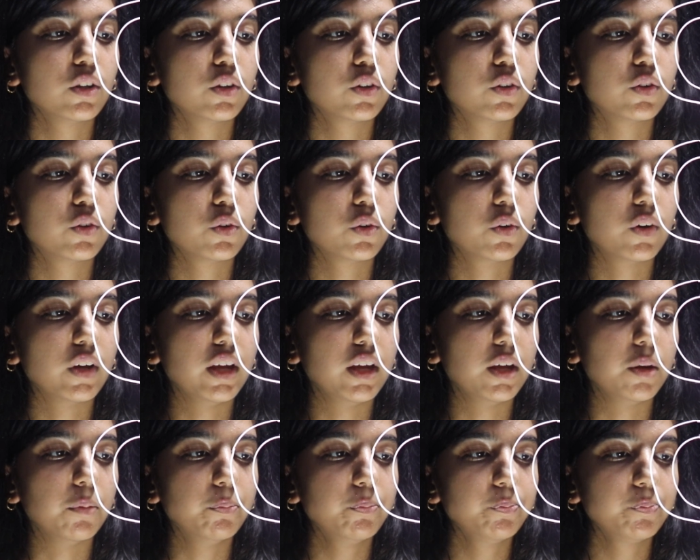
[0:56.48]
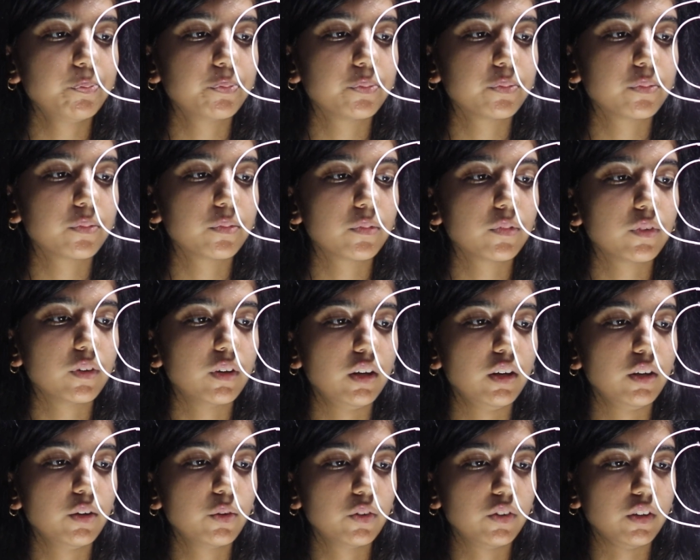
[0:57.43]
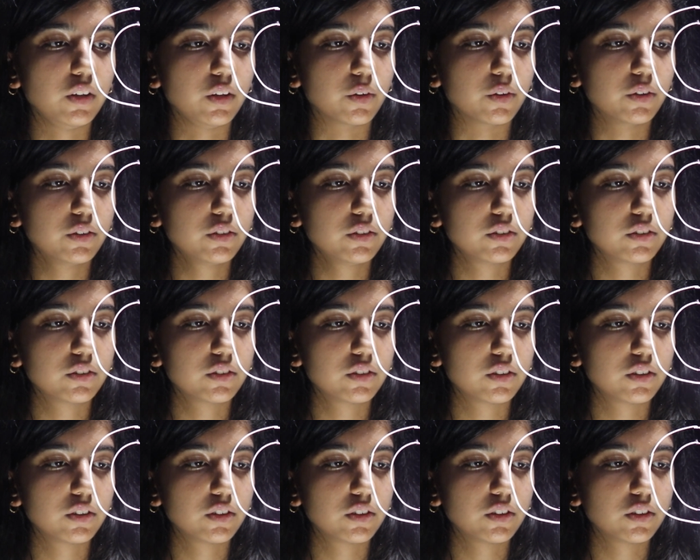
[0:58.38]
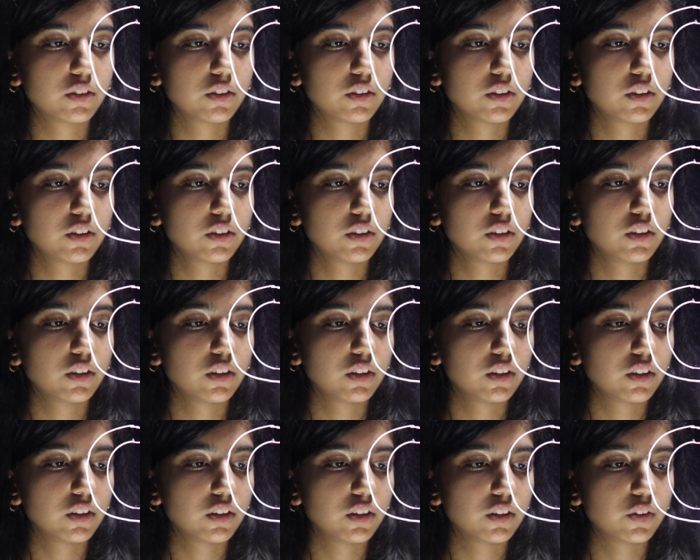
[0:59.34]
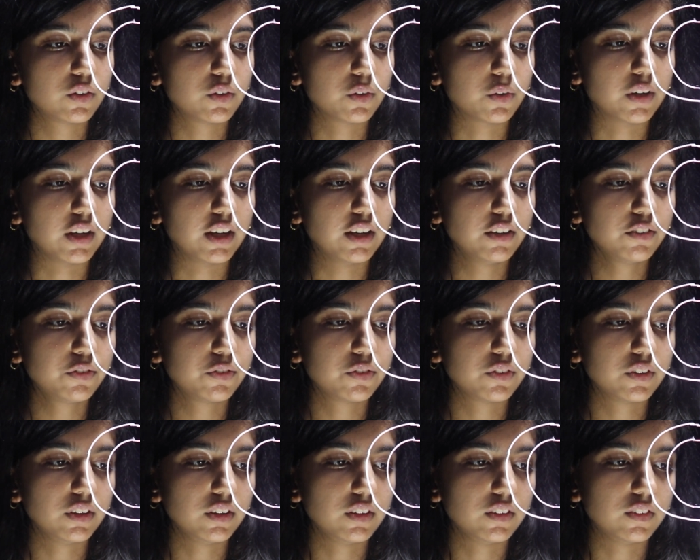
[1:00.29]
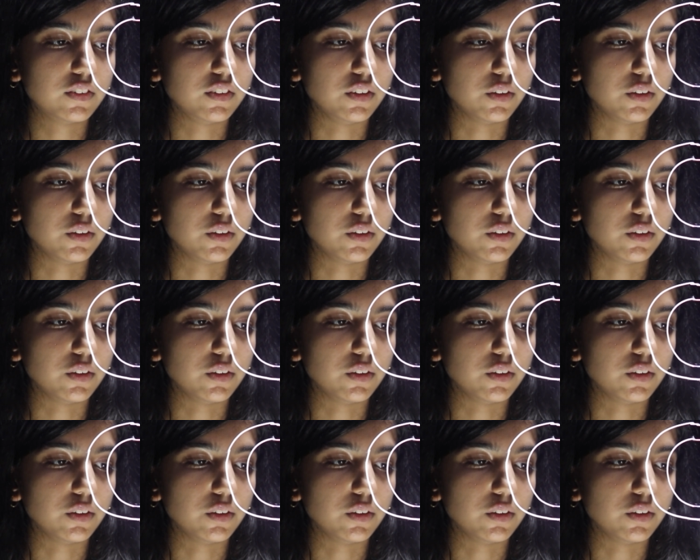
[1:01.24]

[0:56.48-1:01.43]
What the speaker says: So M into zero, so F is